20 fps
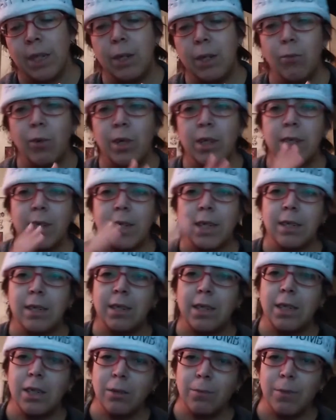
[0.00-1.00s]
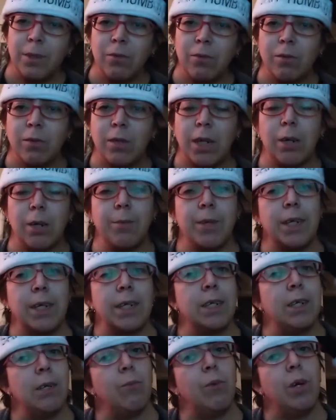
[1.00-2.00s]
he wanted to continue being in retirement,
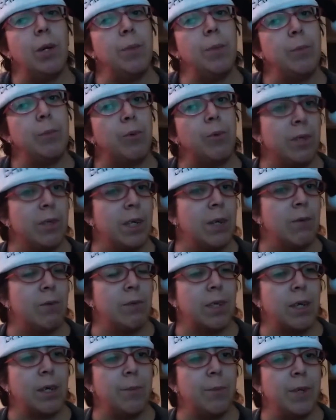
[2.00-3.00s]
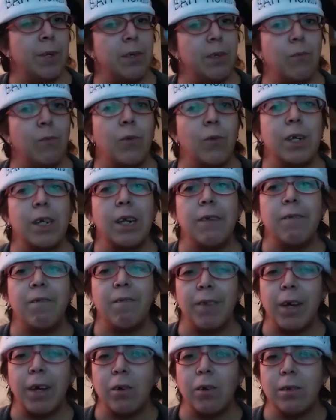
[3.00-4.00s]
he didn't want to be pulled out of retirement, and when he
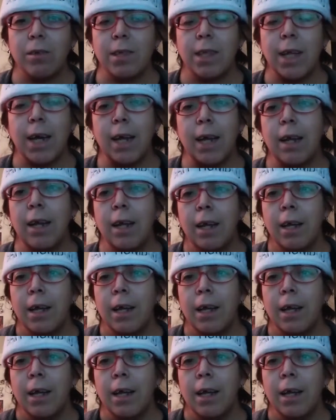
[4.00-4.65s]
felt that